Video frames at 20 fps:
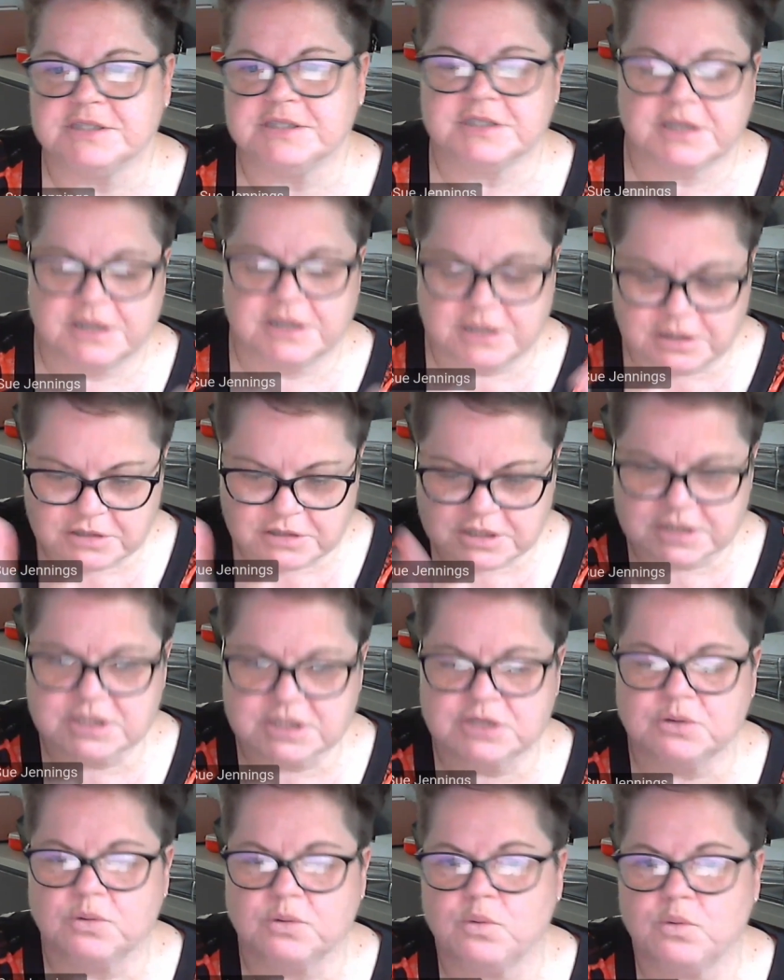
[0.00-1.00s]
So you don't just
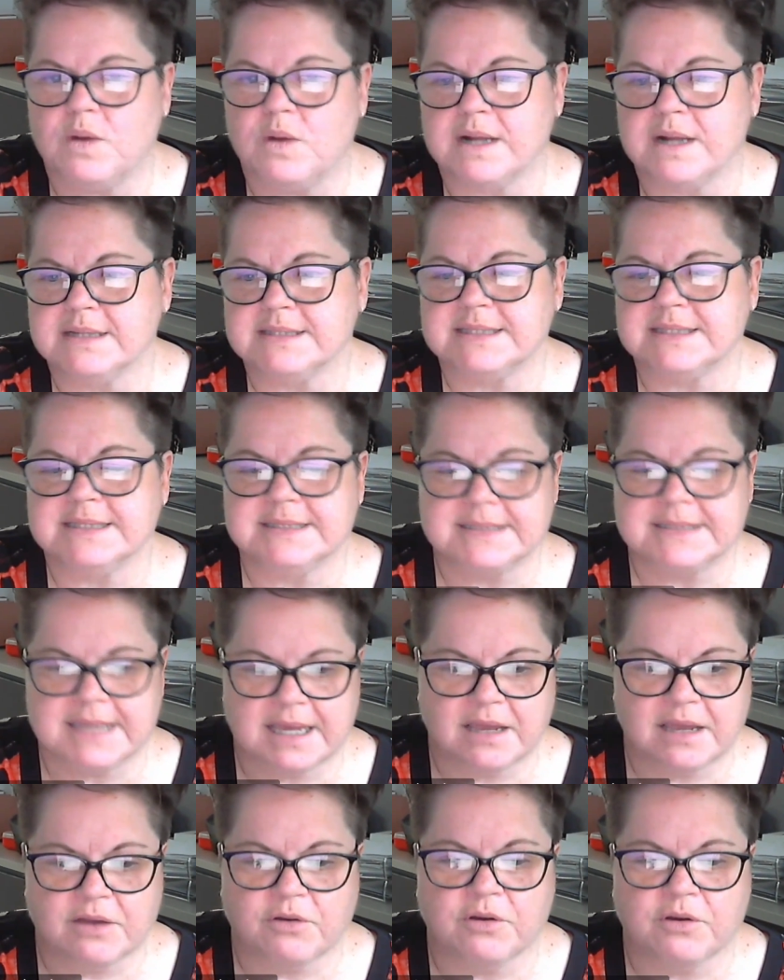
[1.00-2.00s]
do it once and
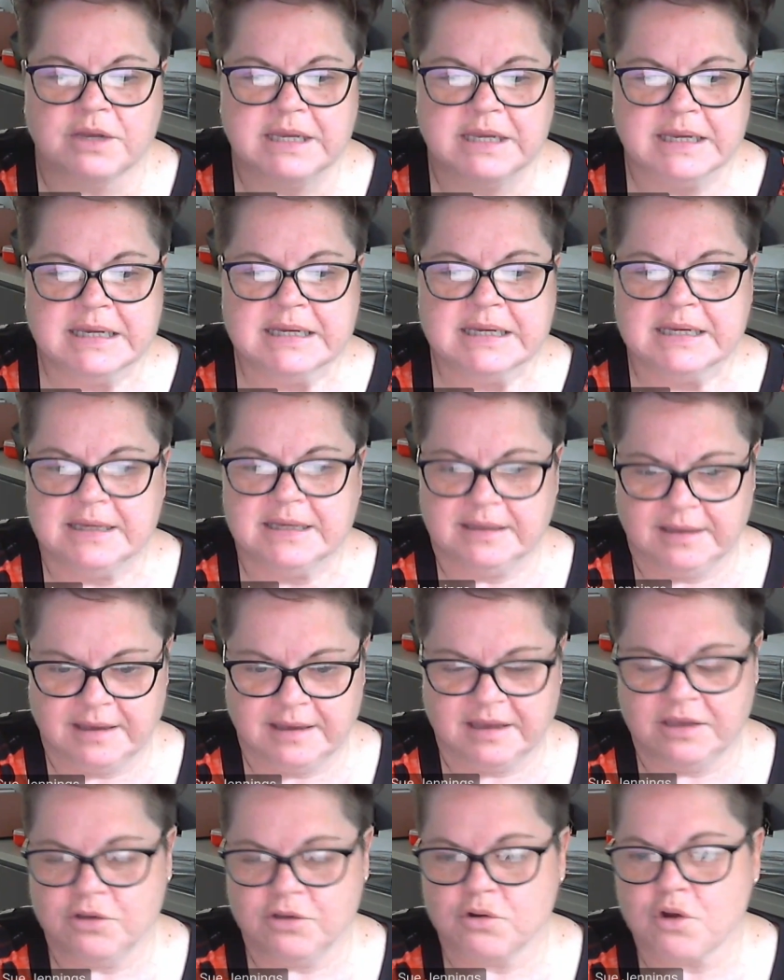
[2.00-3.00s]
say, oh, yeah,
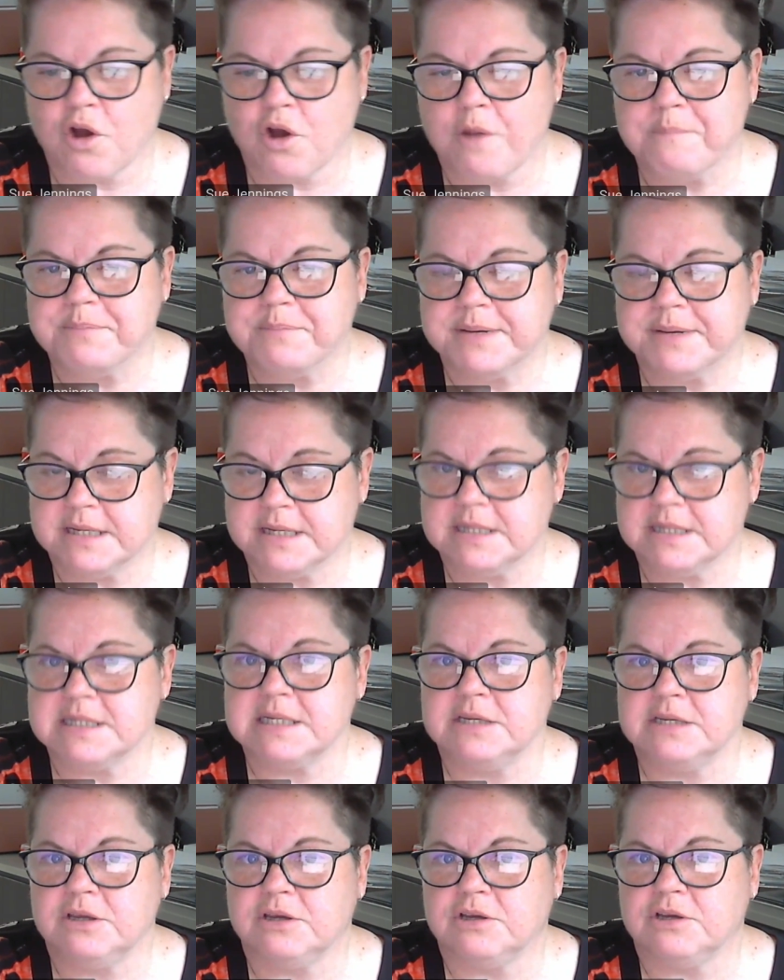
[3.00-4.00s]
you're
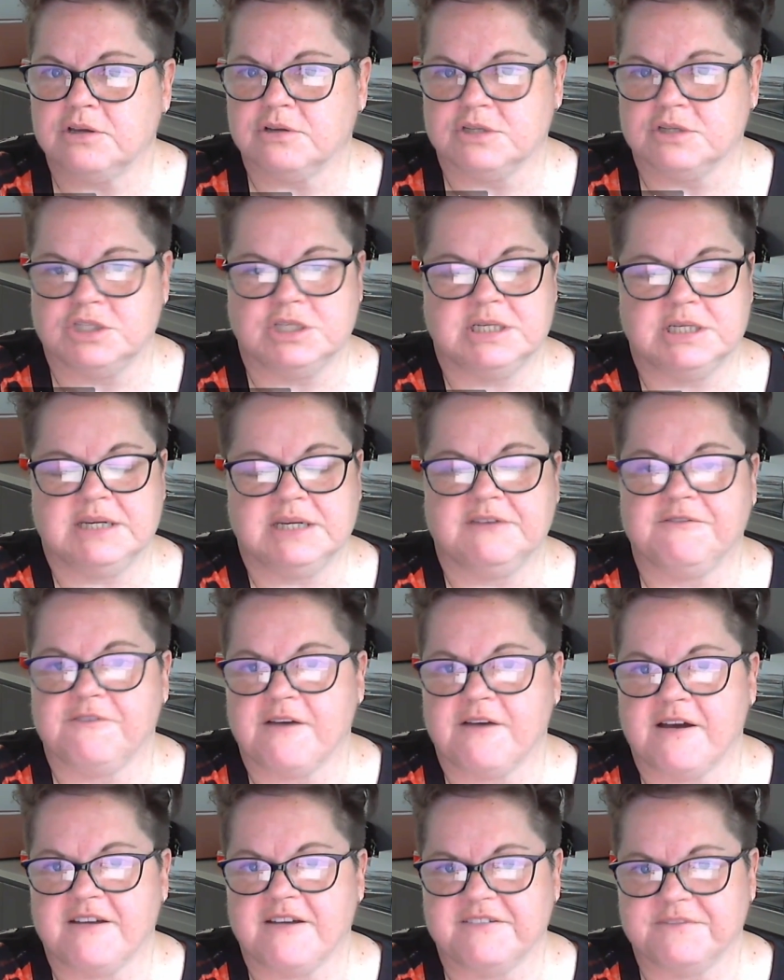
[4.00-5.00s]
competent because you did
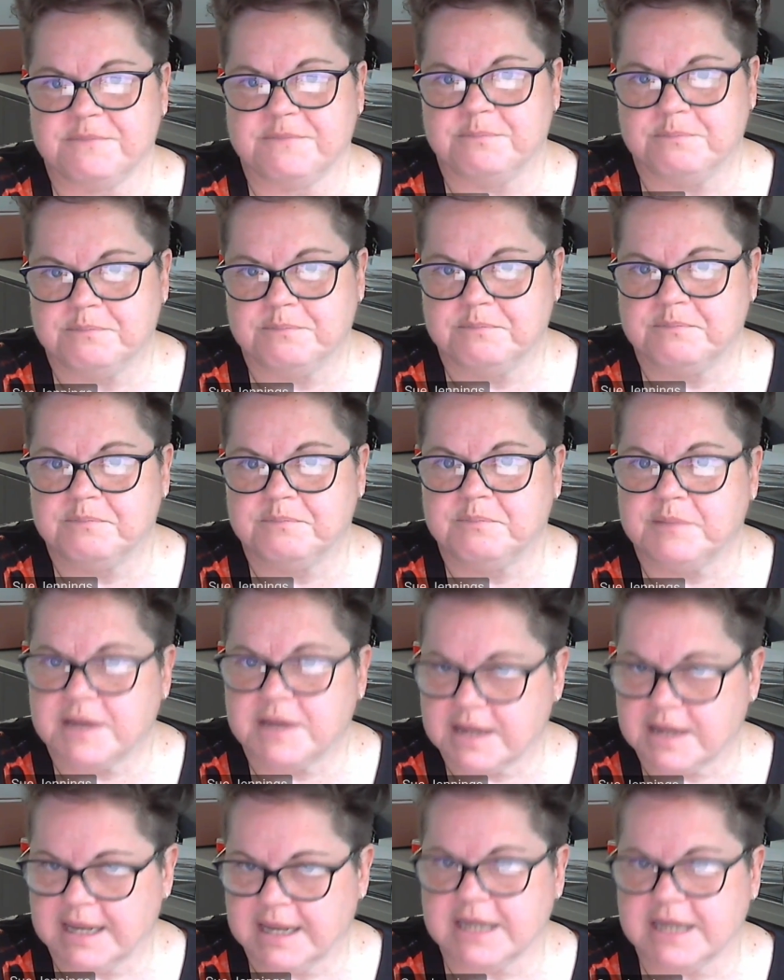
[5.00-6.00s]
5
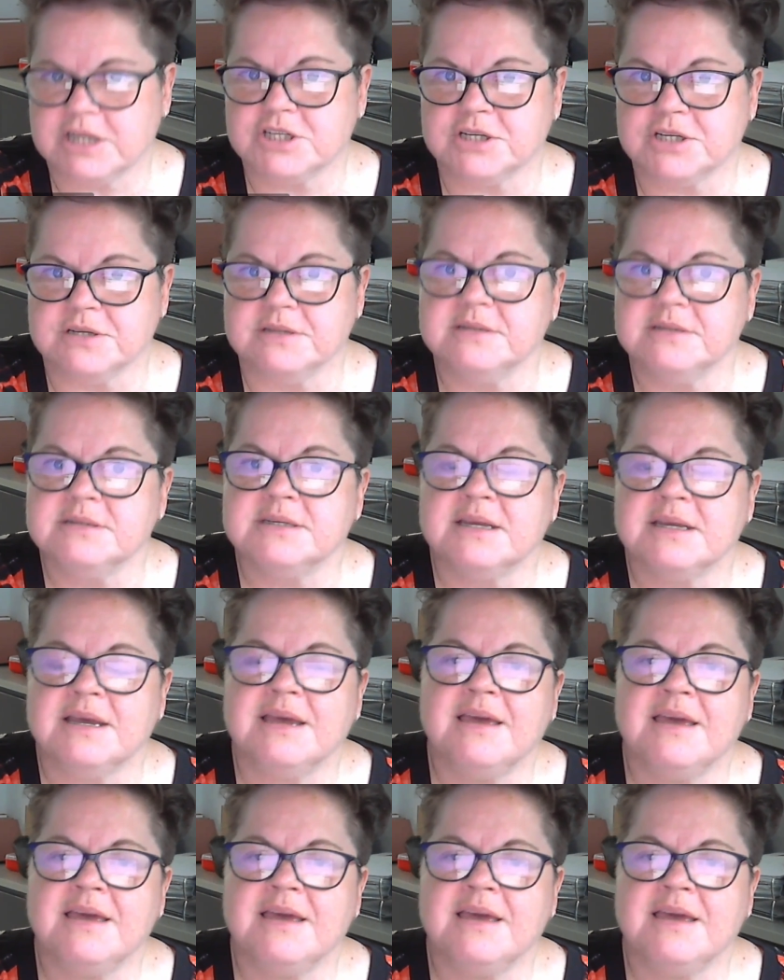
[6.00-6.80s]
collections.